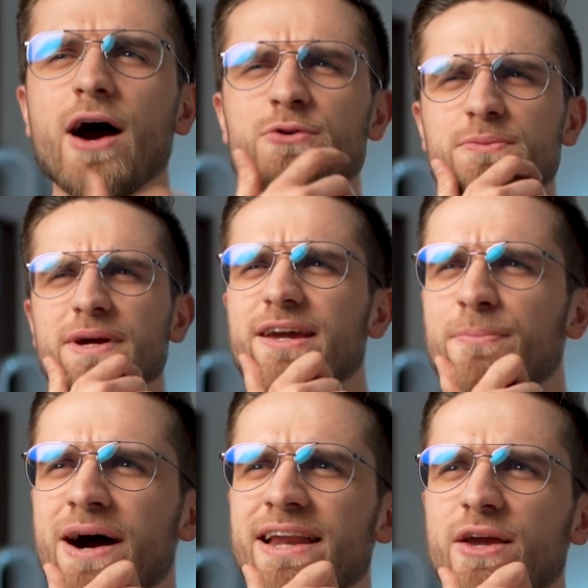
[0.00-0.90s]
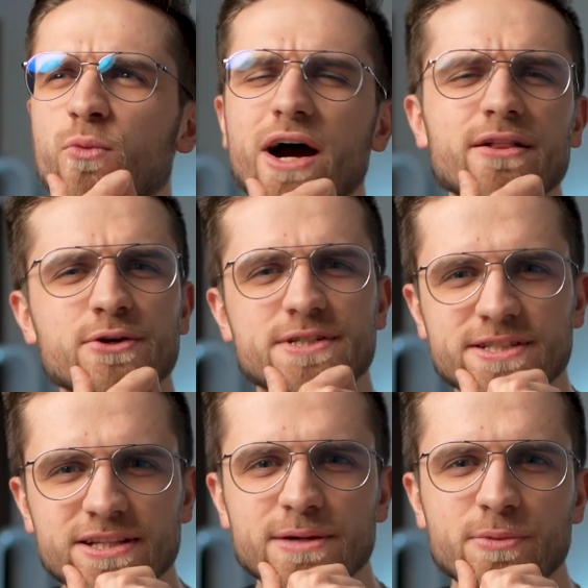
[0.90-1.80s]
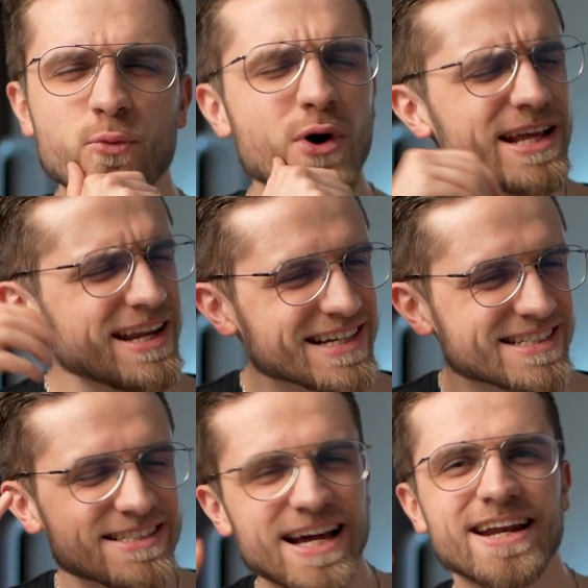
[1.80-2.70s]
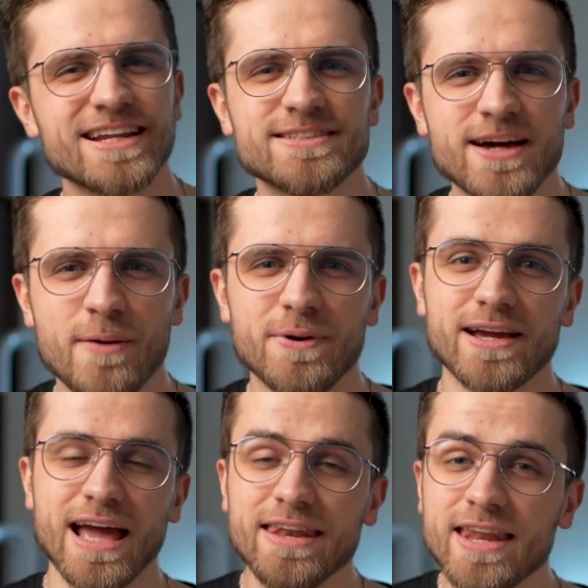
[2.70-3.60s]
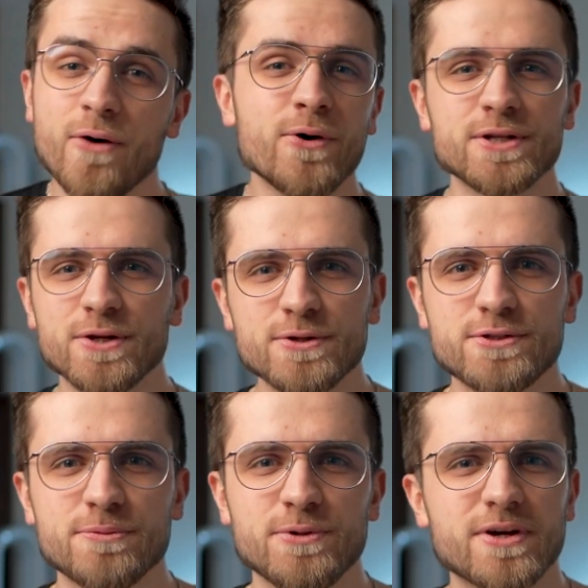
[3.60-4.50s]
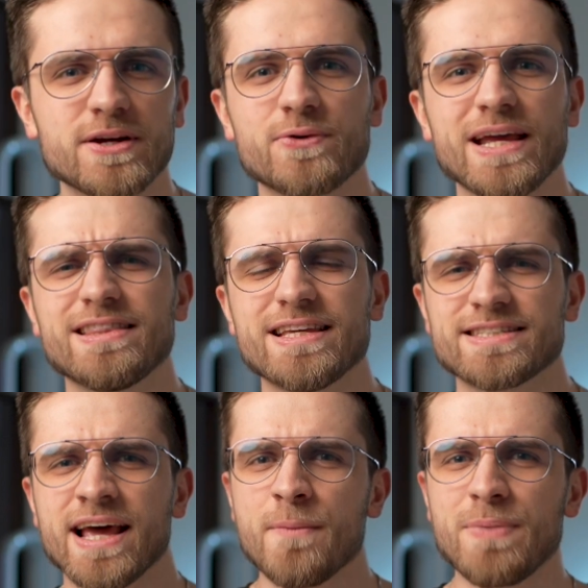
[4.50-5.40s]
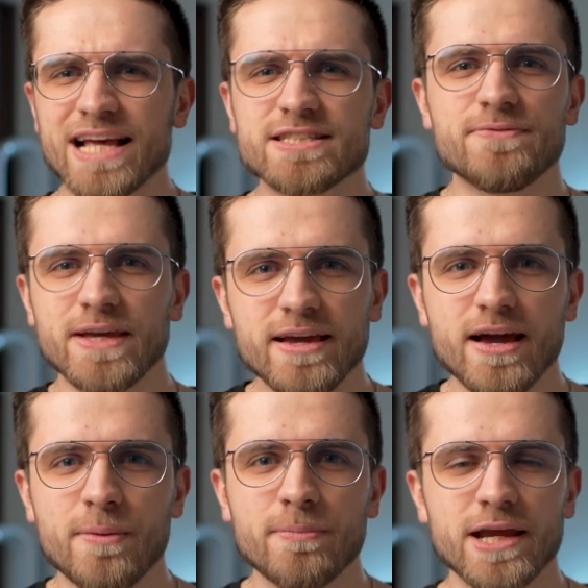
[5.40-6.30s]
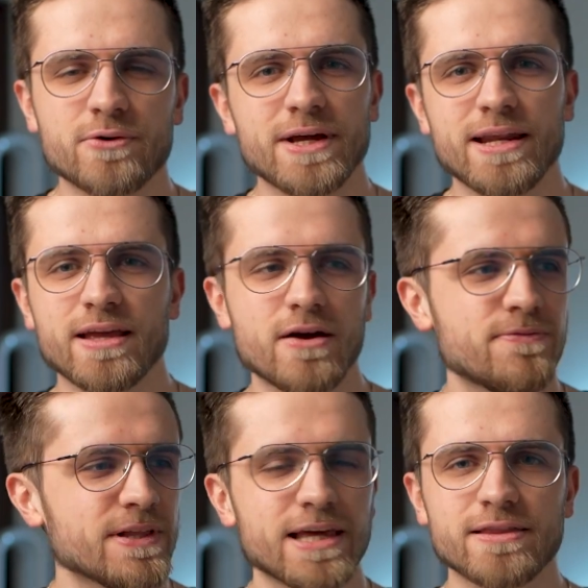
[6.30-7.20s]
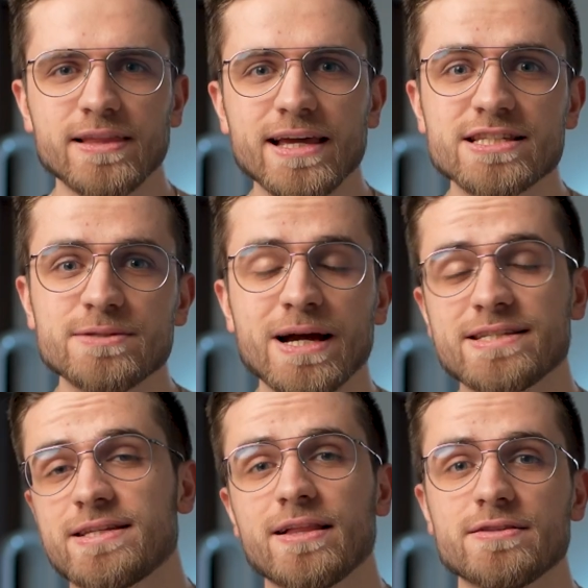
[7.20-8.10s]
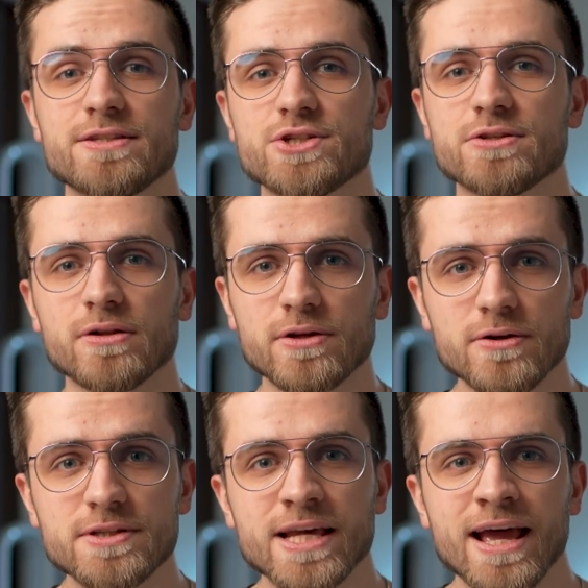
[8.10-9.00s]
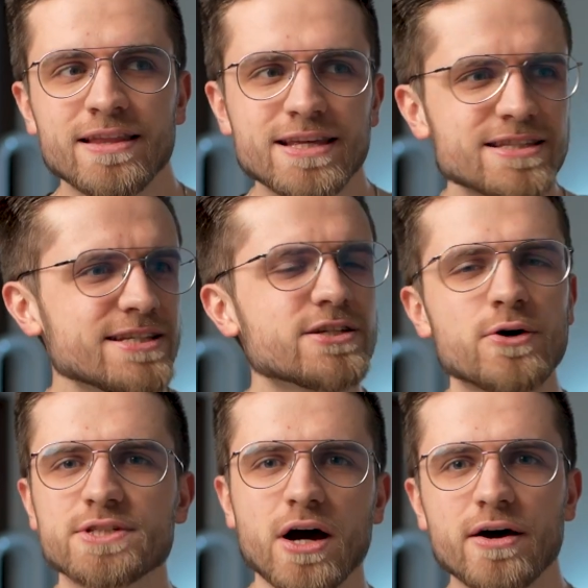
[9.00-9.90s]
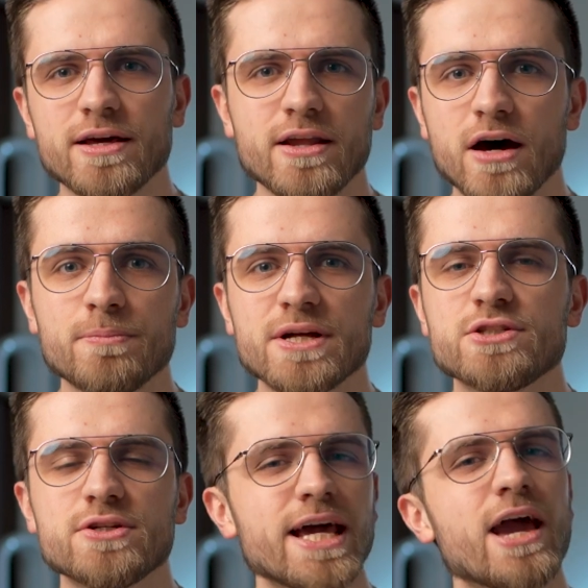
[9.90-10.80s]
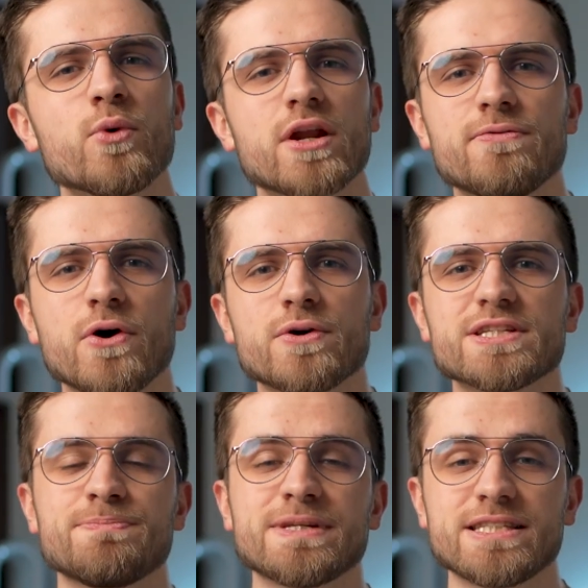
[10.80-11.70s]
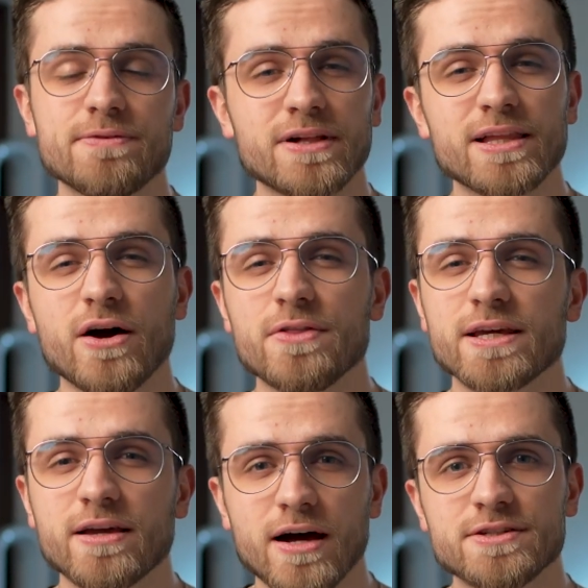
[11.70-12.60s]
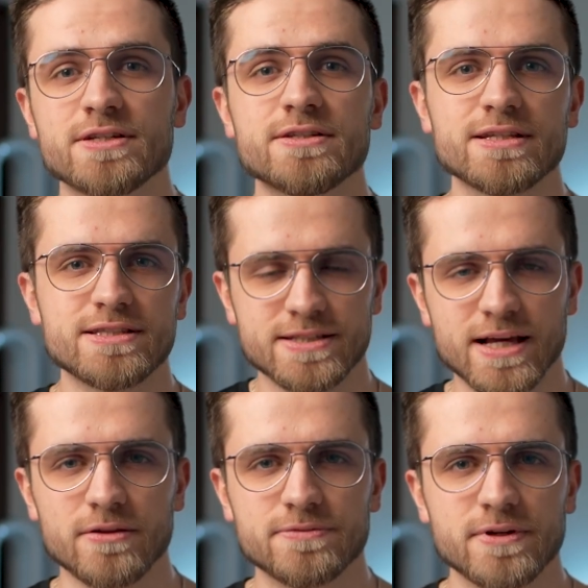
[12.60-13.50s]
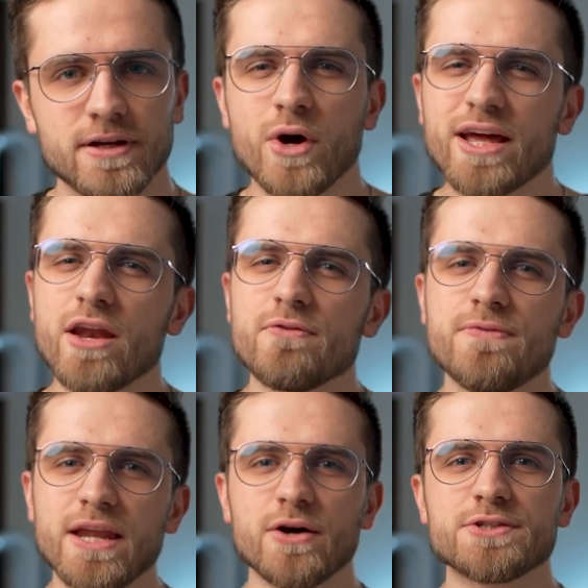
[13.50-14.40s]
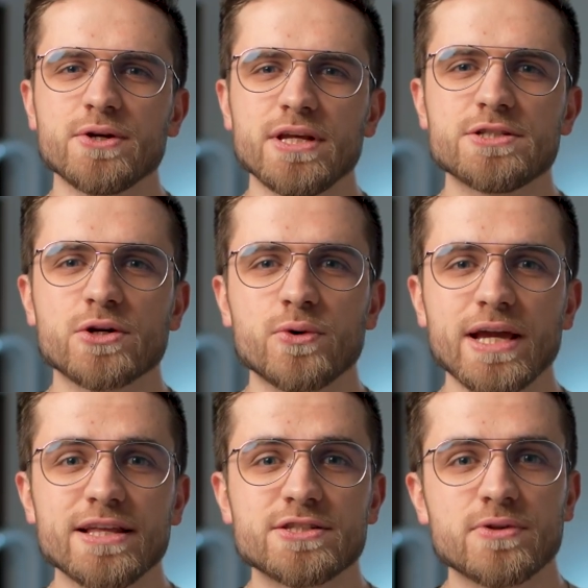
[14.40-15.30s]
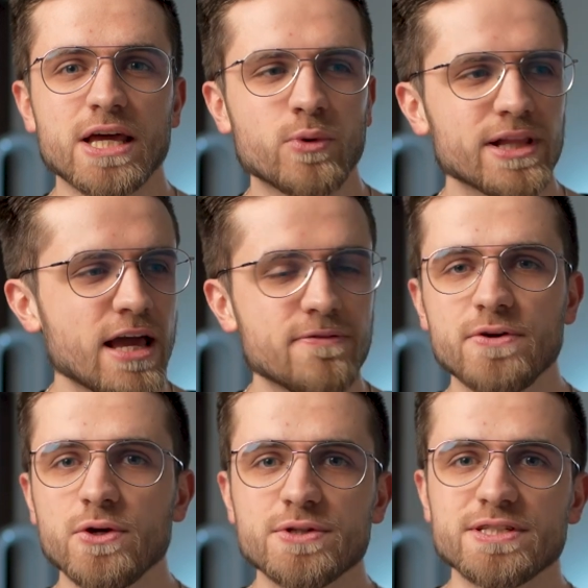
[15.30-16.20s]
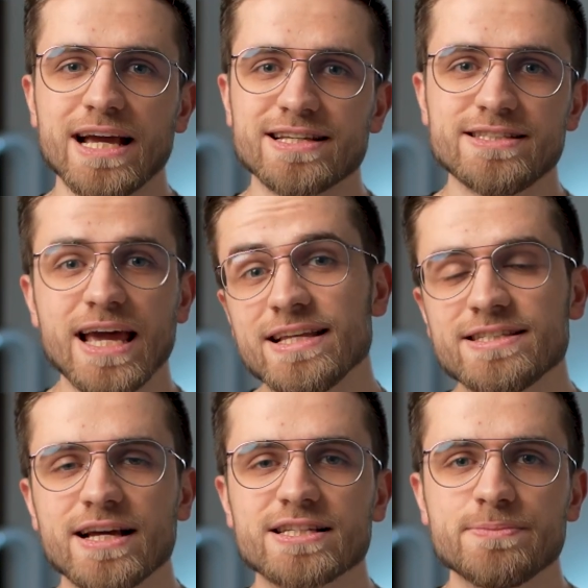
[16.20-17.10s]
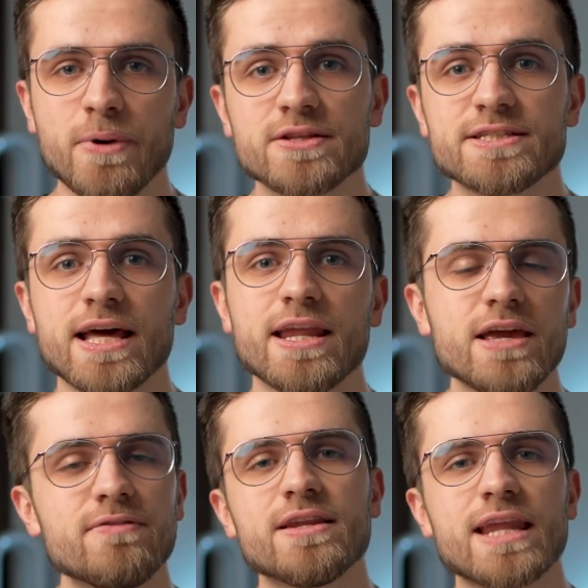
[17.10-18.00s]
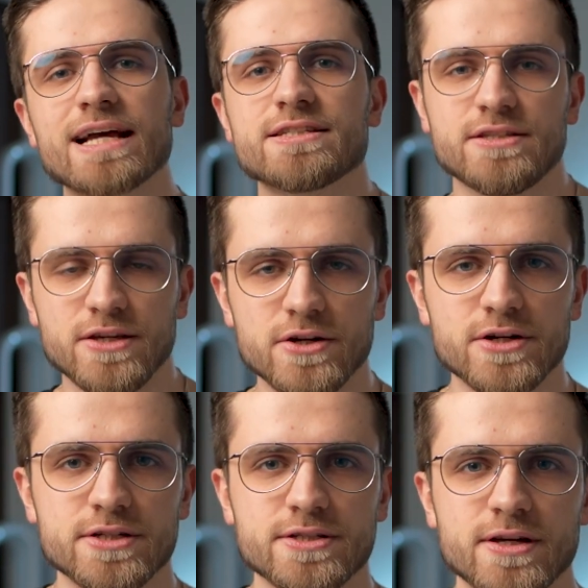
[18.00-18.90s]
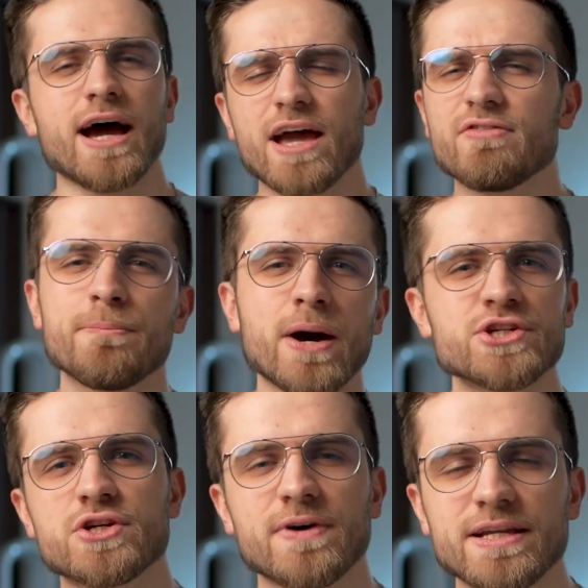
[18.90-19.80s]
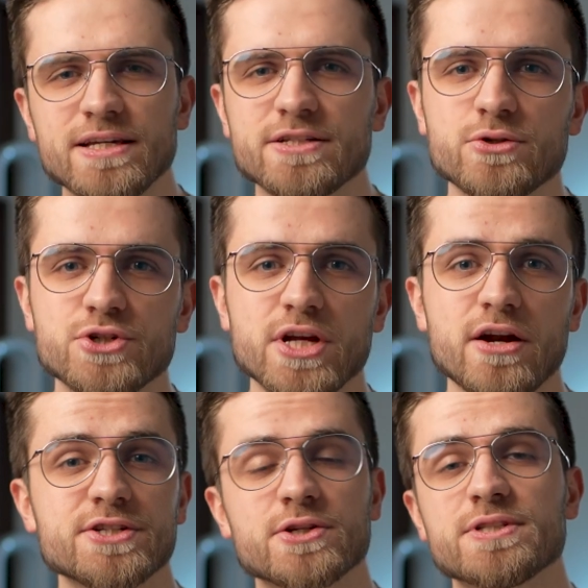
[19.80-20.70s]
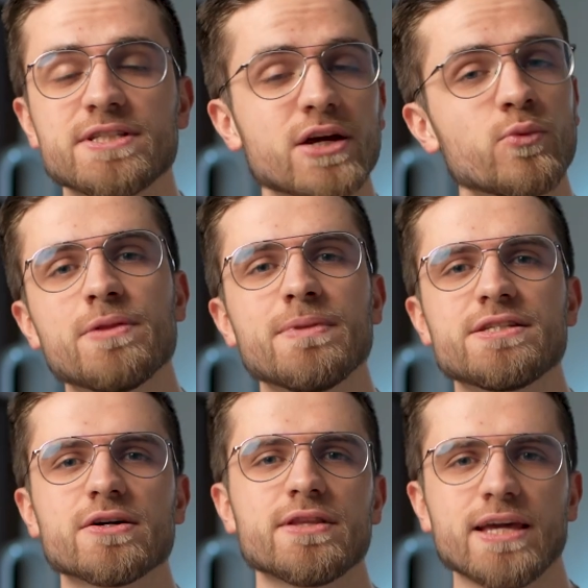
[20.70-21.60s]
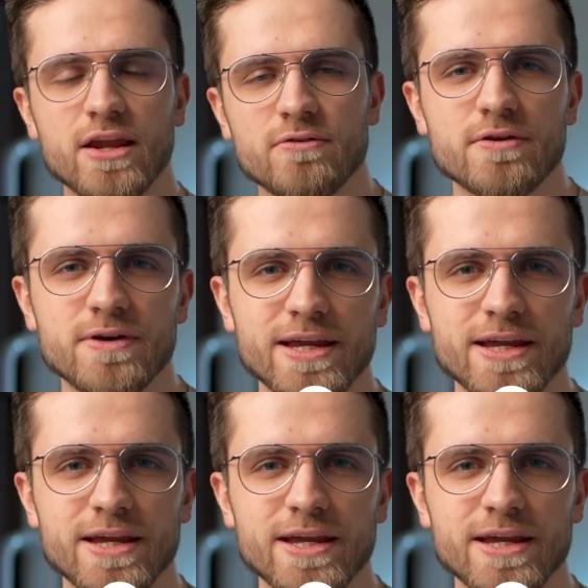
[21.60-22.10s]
How to make money while you sleep. What an exciting topic. And now on YouTube, you can create this passive income by creating affiliate links, by selling digital goods. This list goes on and on, but today I want to focus specifically on the content itself. What kind of videos you need to create so they will get views next days, next months, and even next years. I have a bunch of ideas to share, so stick with me till the end of the